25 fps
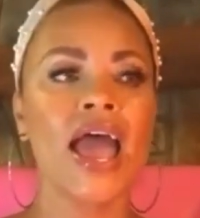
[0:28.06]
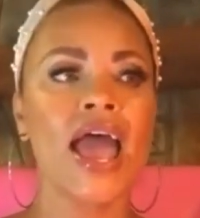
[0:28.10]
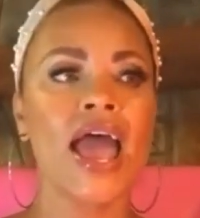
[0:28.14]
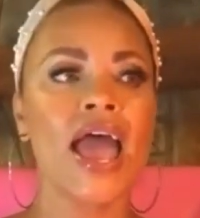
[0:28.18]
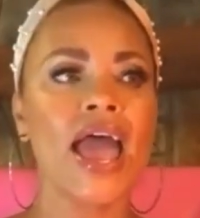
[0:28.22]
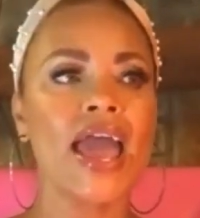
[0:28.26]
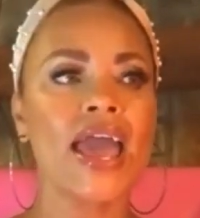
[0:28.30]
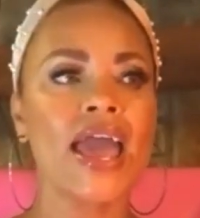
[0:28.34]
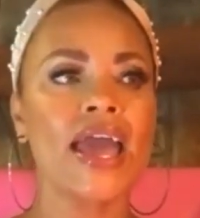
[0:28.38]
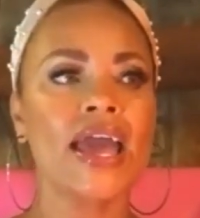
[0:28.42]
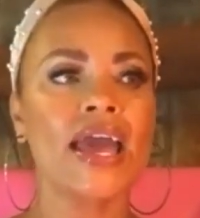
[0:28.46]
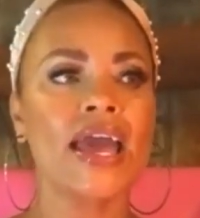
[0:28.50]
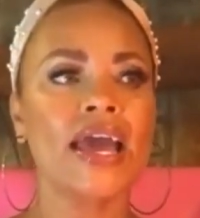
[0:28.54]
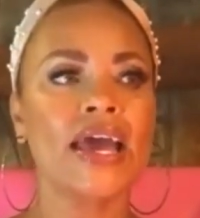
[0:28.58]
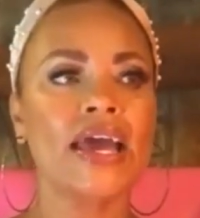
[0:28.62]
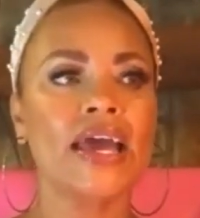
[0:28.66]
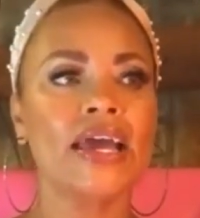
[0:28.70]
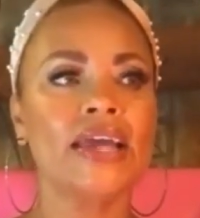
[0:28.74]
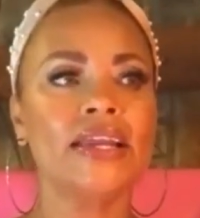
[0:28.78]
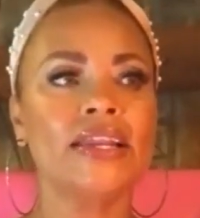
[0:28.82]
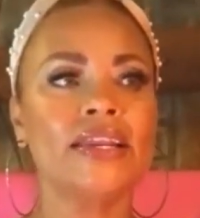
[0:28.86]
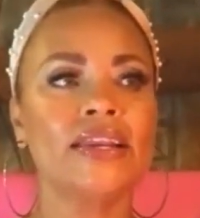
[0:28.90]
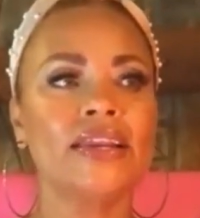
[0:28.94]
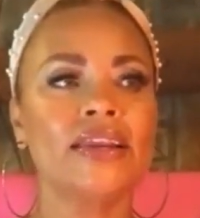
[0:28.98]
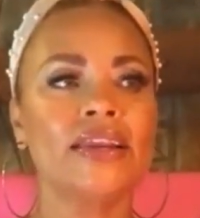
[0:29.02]

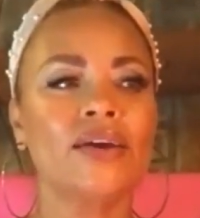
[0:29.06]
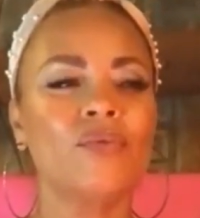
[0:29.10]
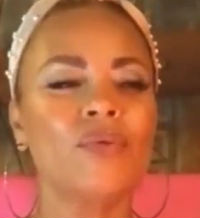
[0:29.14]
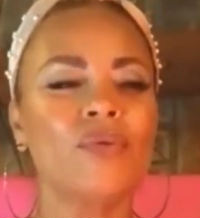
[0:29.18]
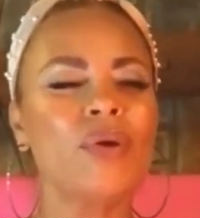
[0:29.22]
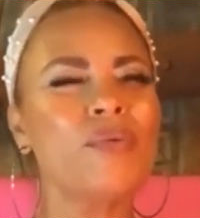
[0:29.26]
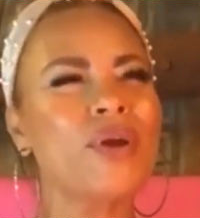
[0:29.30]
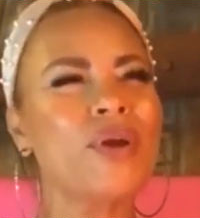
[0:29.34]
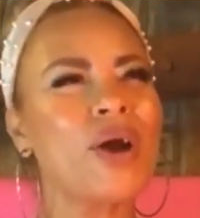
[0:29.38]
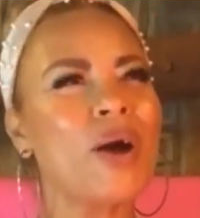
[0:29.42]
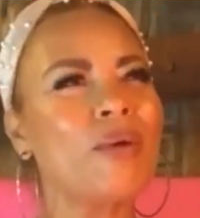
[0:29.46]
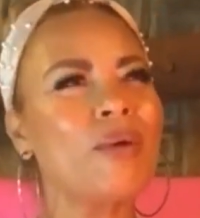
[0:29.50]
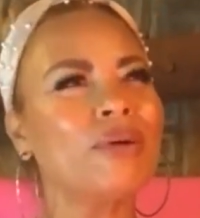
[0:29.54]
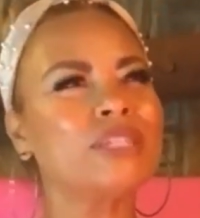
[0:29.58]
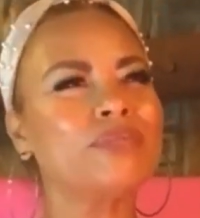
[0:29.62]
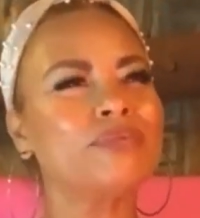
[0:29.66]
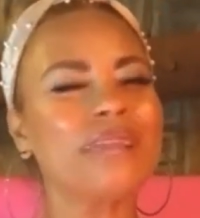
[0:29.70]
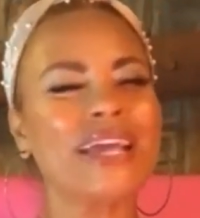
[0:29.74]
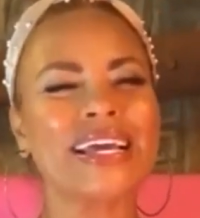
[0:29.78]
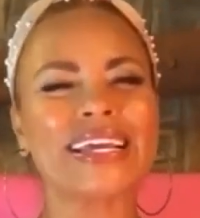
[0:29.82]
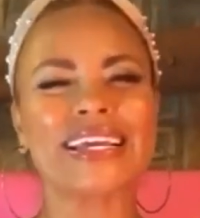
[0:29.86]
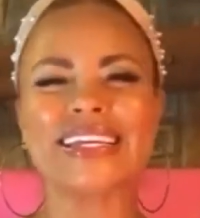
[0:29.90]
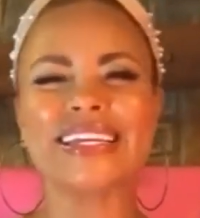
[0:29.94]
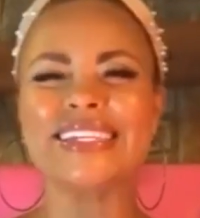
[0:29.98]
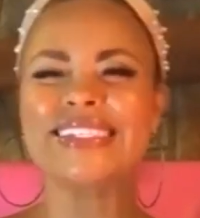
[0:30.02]
And we would always be
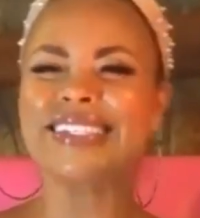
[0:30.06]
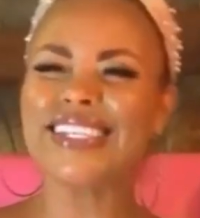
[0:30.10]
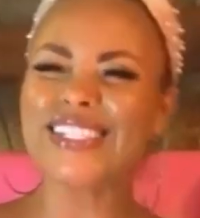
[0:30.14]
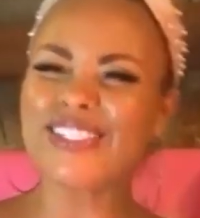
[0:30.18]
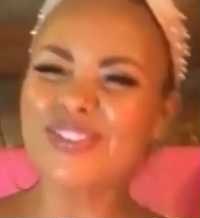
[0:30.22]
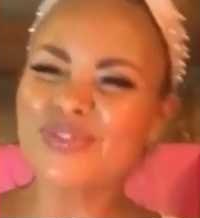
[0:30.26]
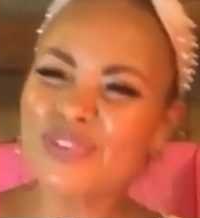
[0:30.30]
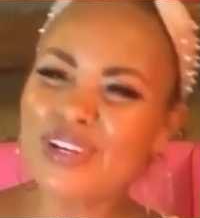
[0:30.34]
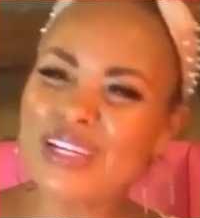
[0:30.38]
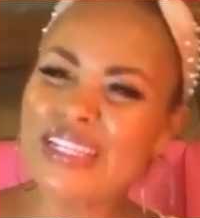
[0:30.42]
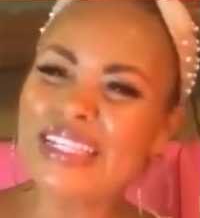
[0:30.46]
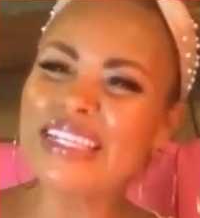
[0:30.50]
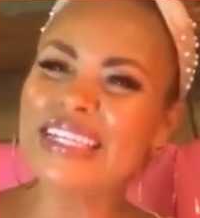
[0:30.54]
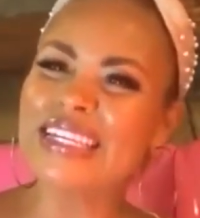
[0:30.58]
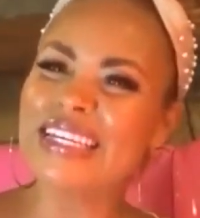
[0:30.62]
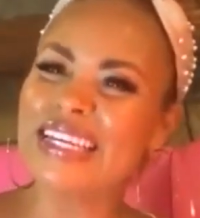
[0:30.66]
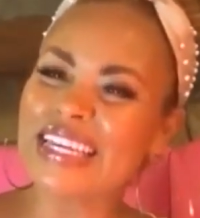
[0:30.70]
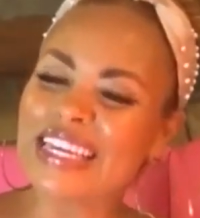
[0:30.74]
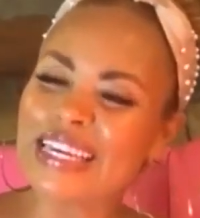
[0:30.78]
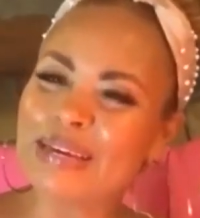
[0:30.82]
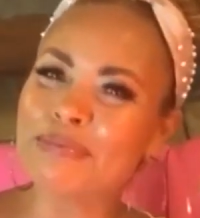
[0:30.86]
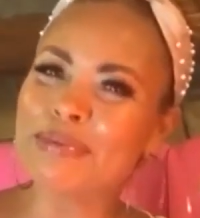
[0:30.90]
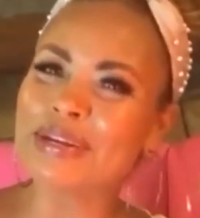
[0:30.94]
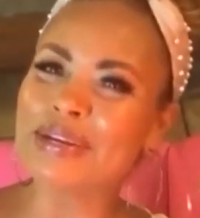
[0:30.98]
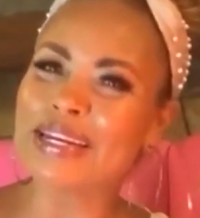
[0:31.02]
like, is this really
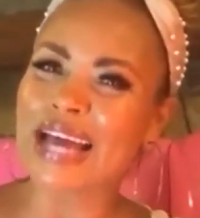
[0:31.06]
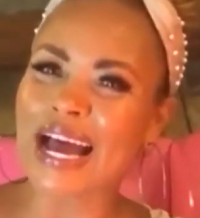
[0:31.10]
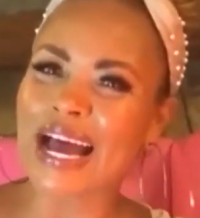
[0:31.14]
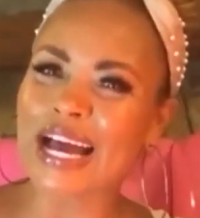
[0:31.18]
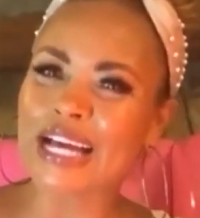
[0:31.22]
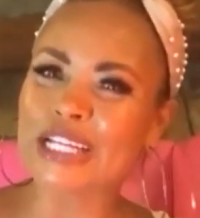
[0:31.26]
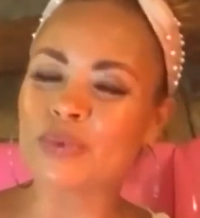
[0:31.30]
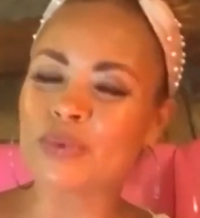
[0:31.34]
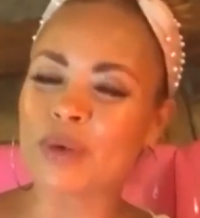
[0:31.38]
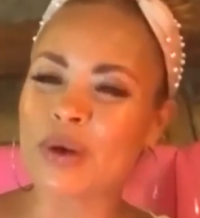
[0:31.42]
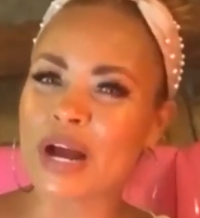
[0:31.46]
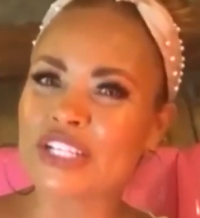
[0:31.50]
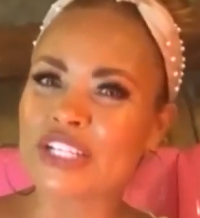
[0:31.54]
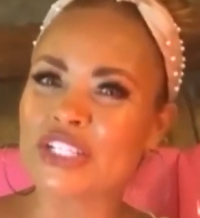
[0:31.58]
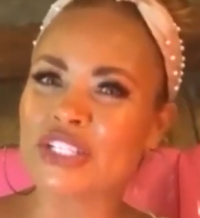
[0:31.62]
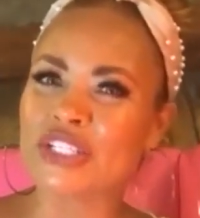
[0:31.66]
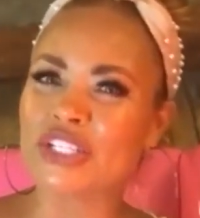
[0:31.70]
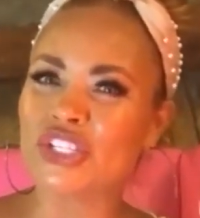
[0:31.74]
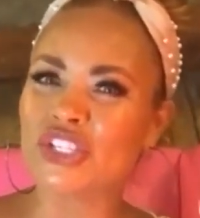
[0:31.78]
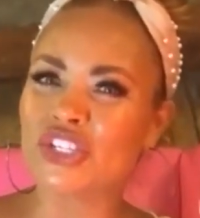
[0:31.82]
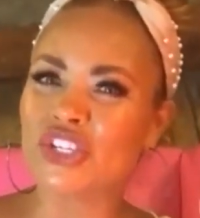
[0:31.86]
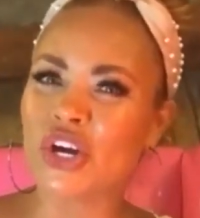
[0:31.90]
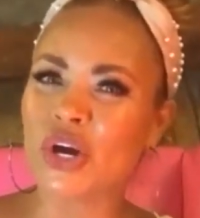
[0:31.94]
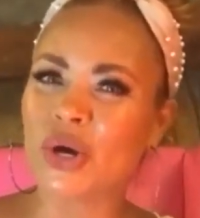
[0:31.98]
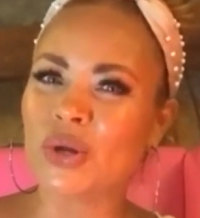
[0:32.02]
Nicki Minaj watching the
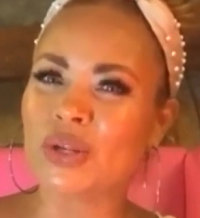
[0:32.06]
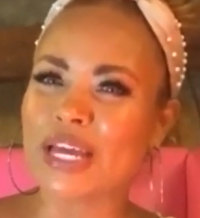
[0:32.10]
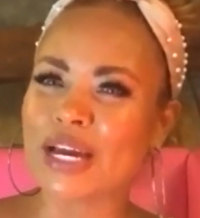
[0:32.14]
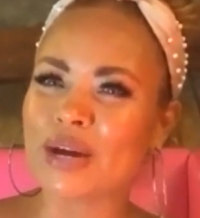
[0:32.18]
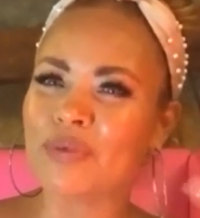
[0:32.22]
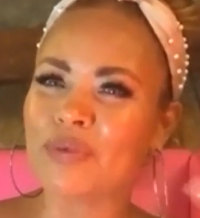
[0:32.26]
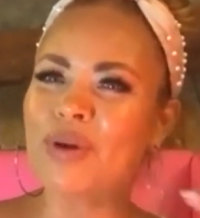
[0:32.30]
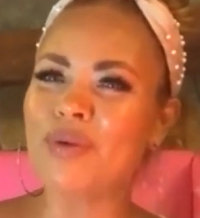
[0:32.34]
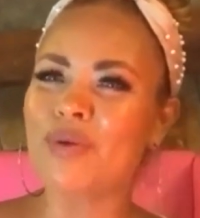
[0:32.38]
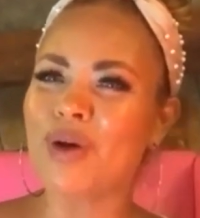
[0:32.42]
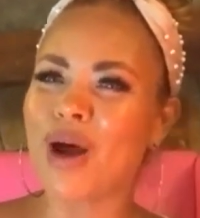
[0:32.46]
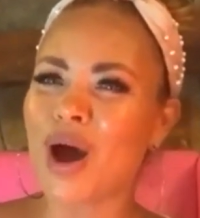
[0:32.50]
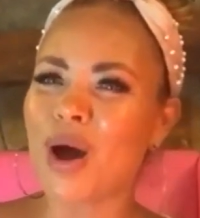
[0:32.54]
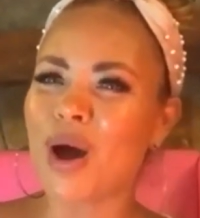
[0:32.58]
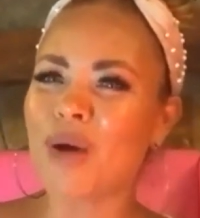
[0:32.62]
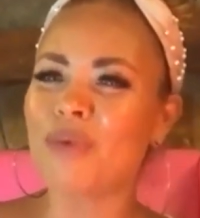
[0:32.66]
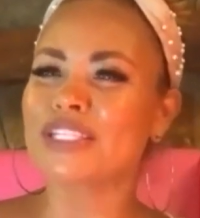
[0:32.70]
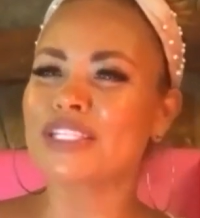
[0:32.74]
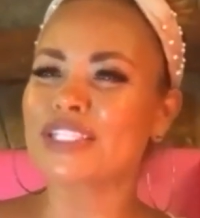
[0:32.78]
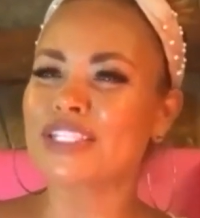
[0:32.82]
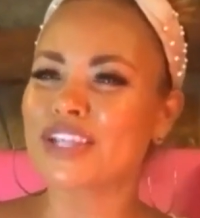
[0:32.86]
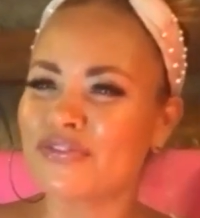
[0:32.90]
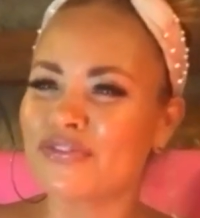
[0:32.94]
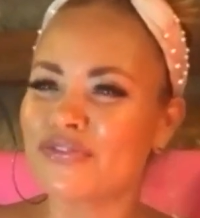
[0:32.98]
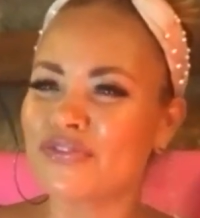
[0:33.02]
show? Like, we were
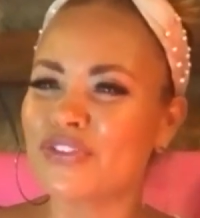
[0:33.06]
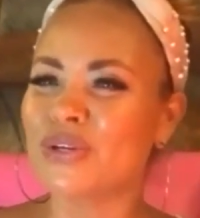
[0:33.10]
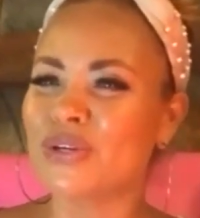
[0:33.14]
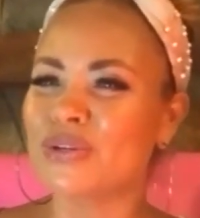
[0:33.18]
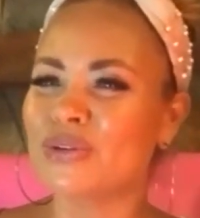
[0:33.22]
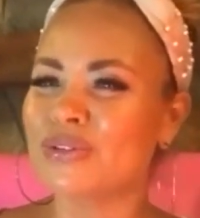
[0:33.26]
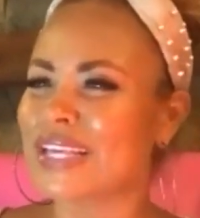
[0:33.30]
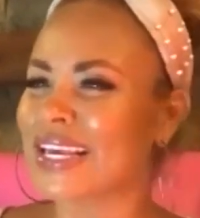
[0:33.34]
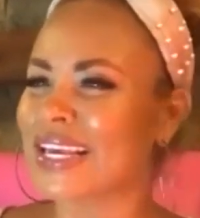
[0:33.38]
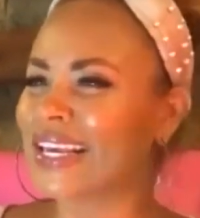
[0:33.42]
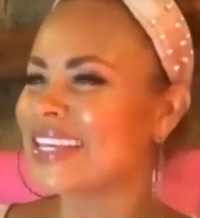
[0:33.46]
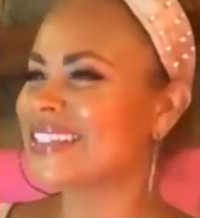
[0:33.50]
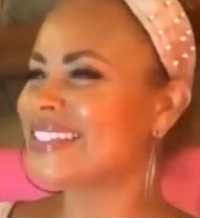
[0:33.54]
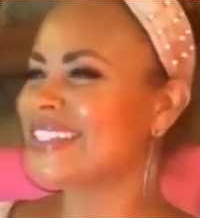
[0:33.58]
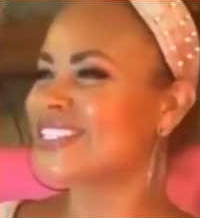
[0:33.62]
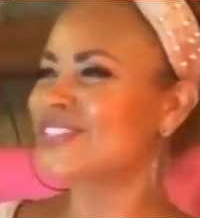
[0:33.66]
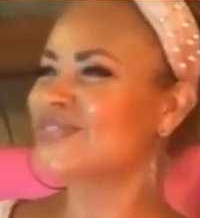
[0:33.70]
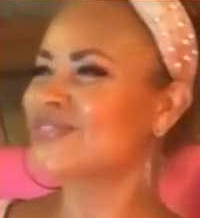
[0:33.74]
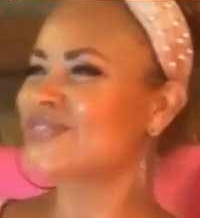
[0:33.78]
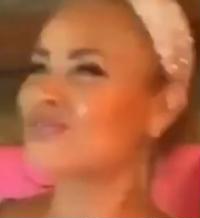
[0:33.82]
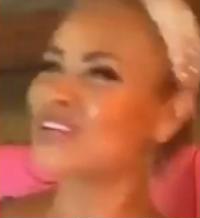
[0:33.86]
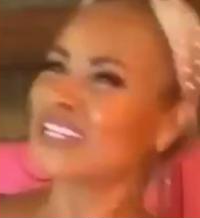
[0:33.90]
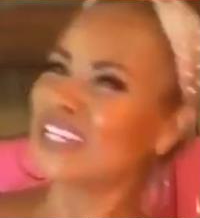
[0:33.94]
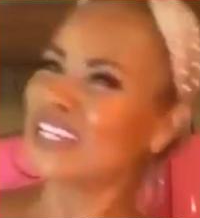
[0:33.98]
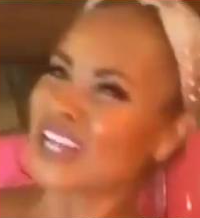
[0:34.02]
always confused. Like, is
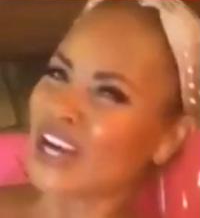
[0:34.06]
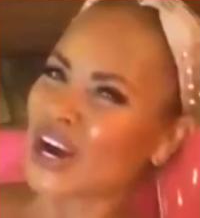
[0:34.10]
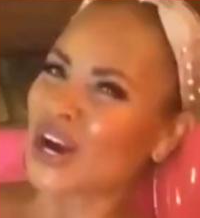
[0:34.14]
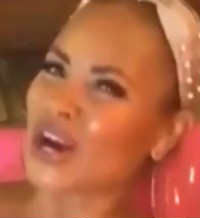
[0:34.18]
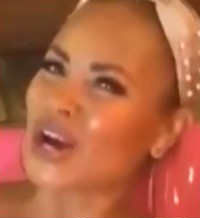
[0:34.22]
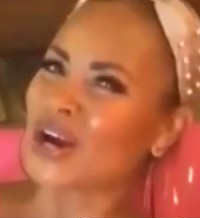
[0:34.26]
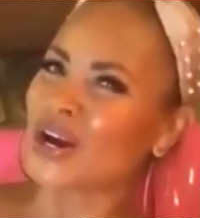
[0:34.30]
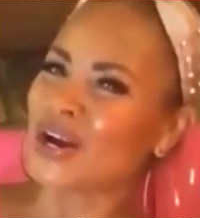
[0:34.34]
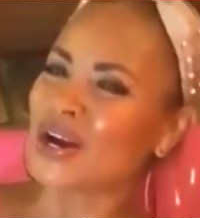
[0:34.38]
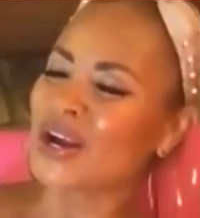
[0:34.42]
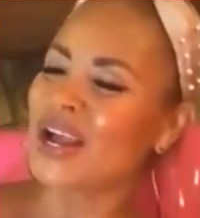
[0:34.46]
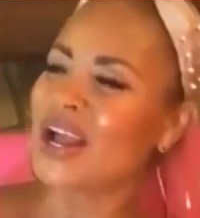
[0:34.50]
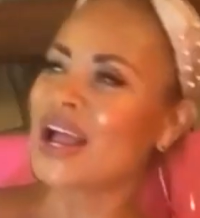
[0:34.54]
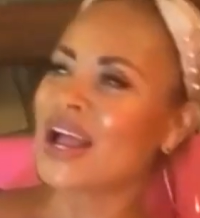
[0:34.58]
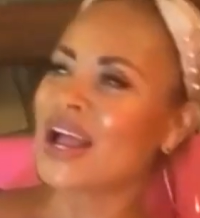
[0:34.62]
this really her?